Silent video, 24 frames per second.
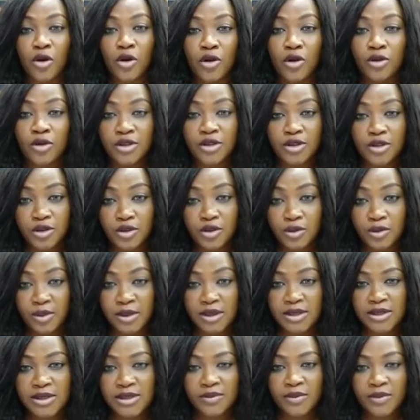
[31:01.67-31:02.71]
of all the
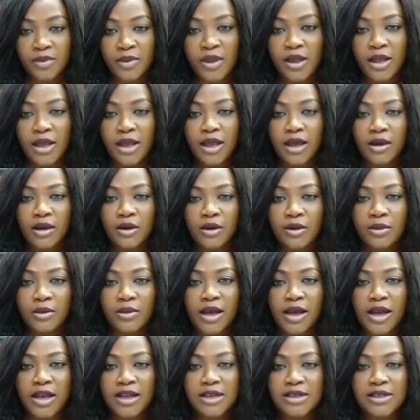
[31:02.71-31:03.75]
documents,
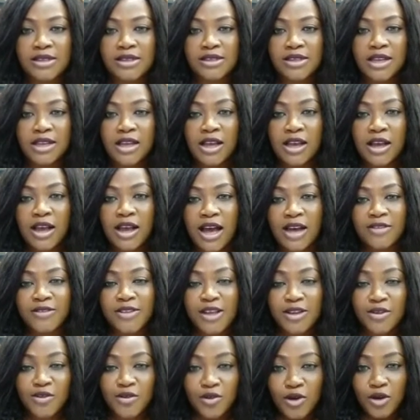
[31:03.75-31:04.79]
and
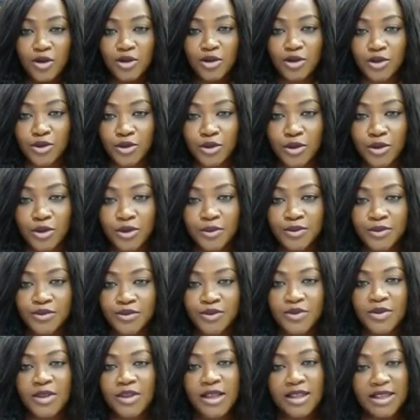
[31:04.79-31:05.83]
after you've gone through
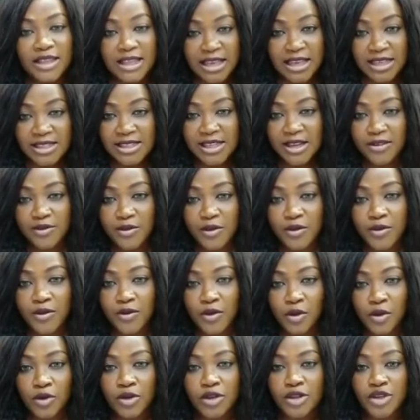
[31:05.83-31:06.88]
the interview
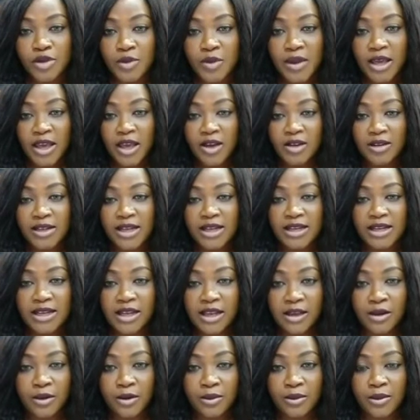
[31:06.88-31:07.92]
to be held at
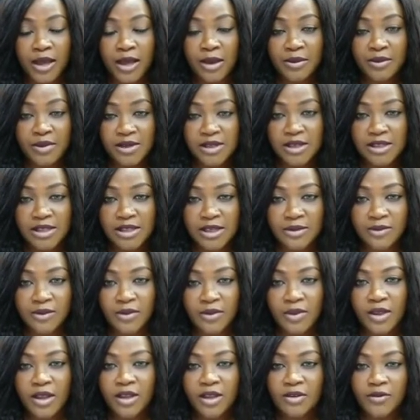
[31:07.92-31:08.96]
the embassy
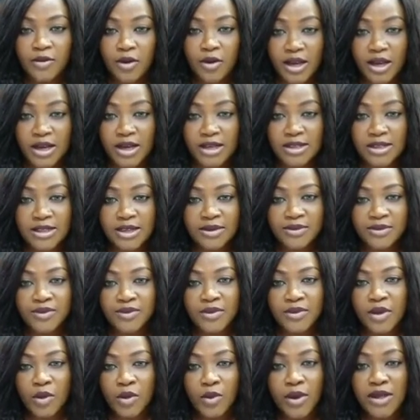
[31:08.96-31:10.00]
for Canada,
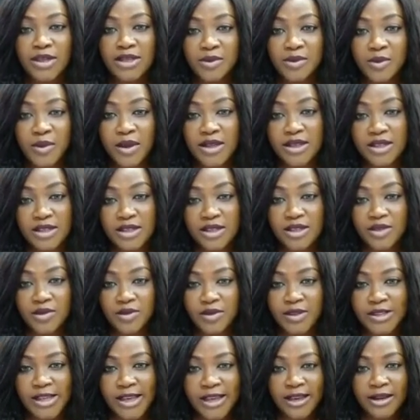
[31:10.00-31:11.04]
where the
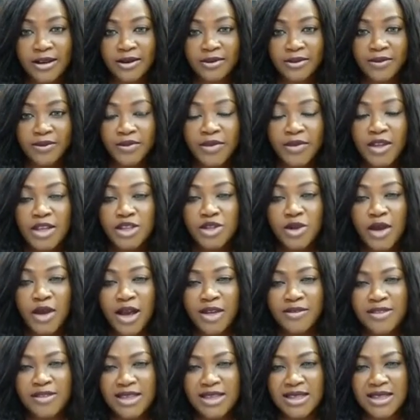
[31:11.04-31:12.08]
dependents reside.
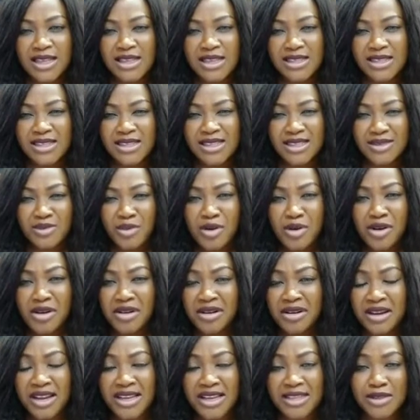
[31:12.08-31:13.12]
So after this, it is
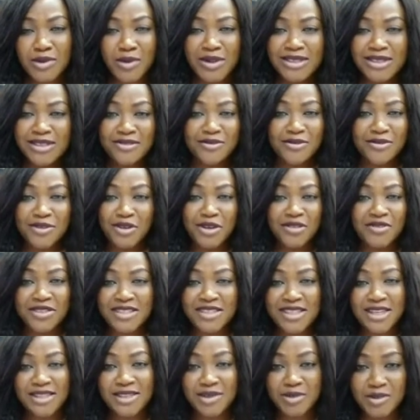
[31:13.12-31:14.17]
more or less waiting for your
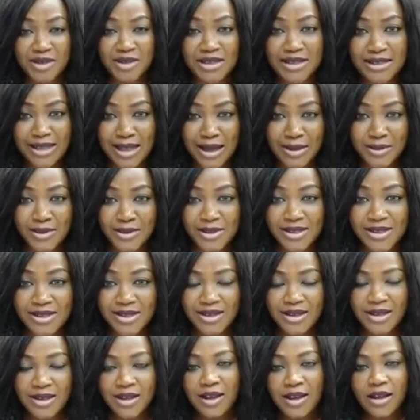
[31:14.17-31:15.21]
visa to be
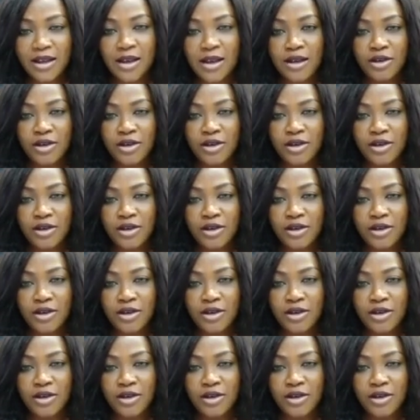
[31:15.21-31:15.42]
stamped,